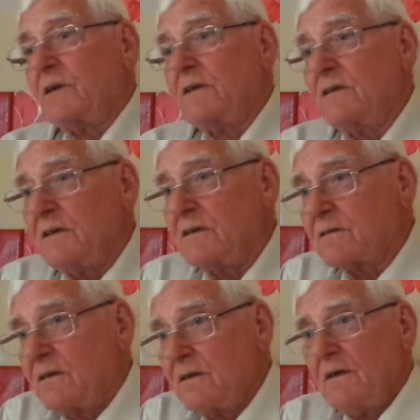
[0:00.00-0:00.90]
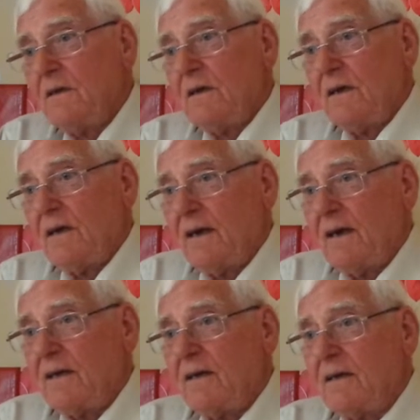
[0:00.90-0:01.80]
many years,
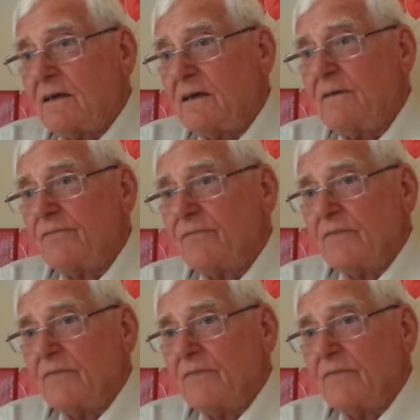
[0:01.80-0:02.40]
and I